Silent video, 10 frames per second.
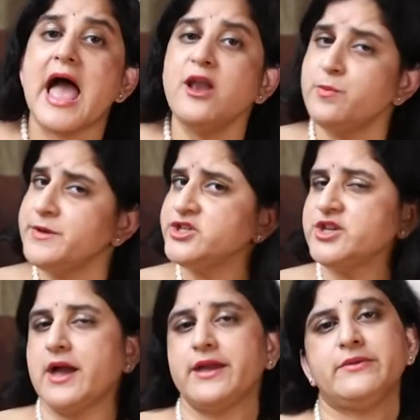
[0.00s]

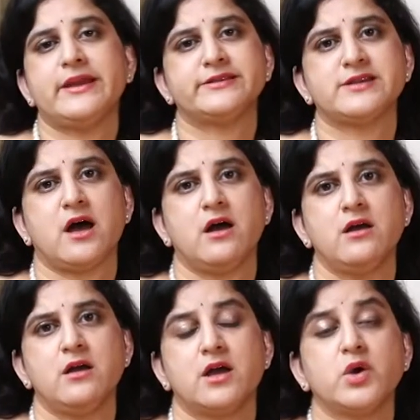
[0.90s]
Alopecia areata
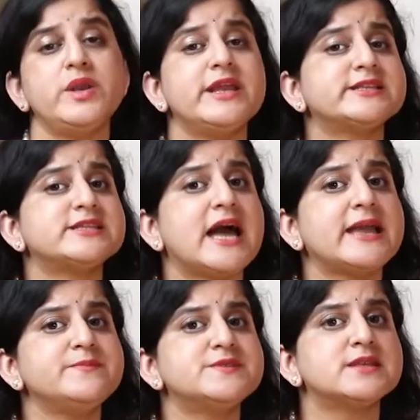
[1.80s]
could at
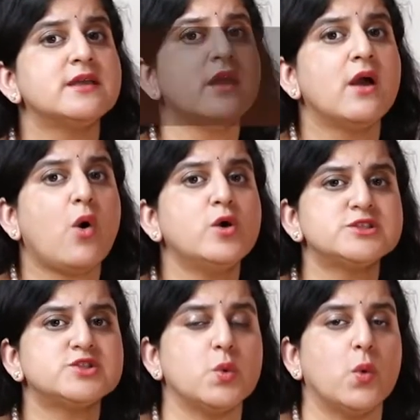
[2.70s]
times
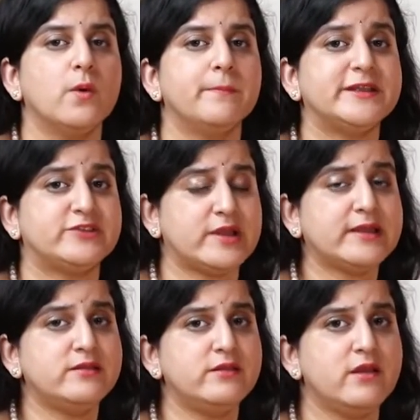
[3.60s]
also be
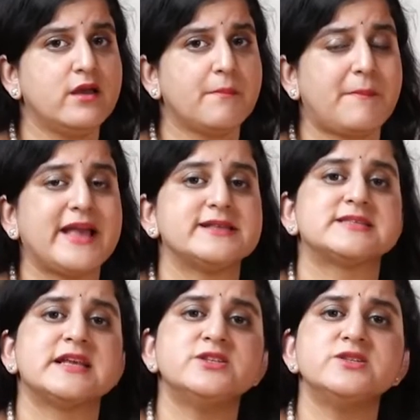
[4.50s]
triggered by a
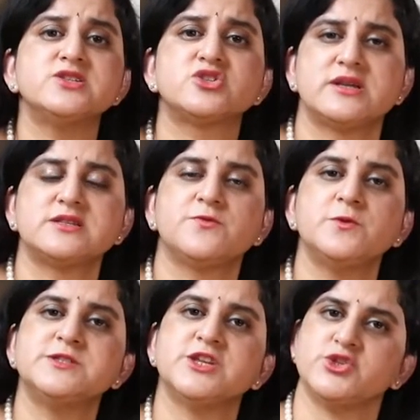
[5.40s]
sudden
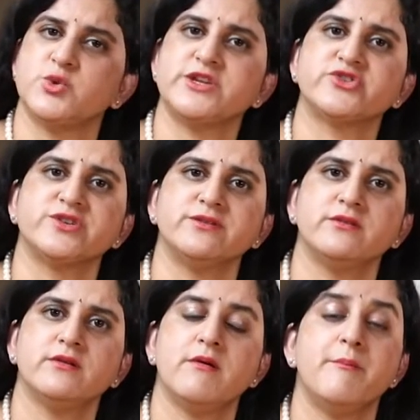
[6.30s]
stressful situation,
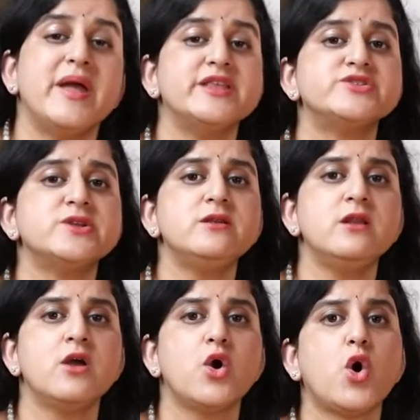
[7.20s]
mental
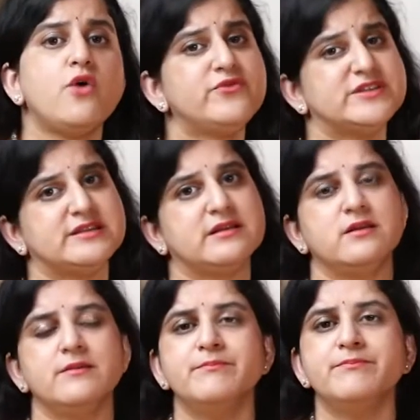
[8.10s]
or physical.